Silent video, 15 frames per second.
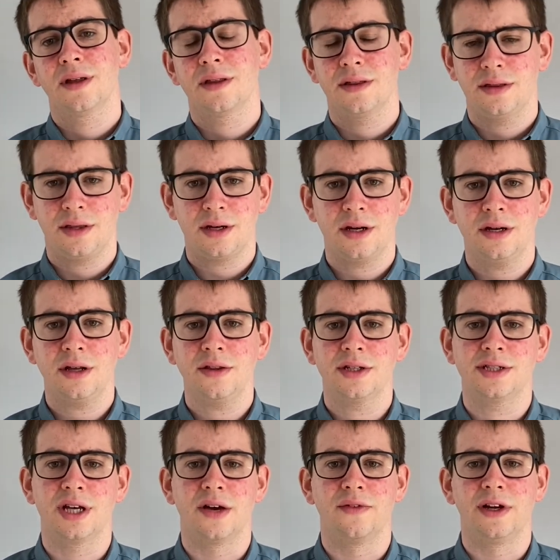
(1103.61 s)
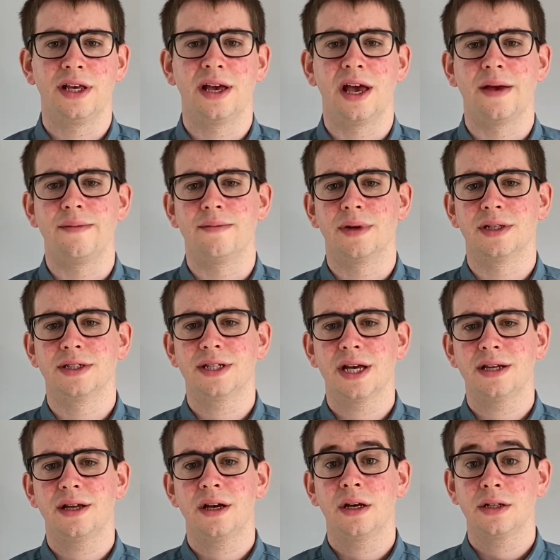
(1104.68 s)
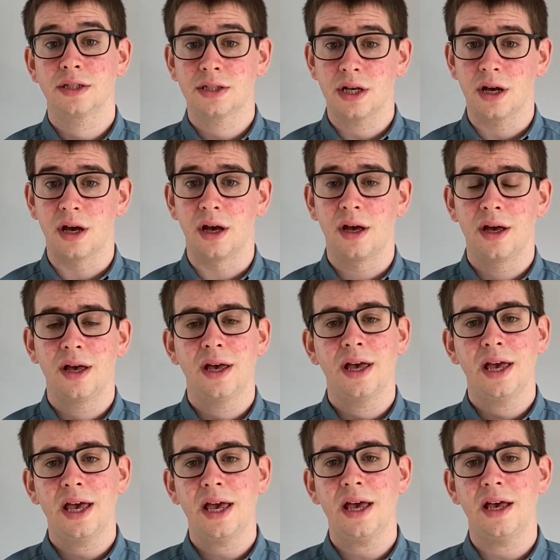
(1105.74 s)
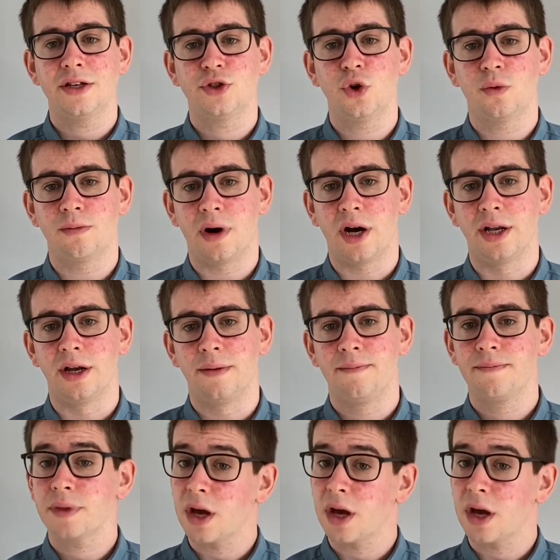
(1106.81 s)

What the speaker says: "Then another servant came and said, 'Sir, here is your mina.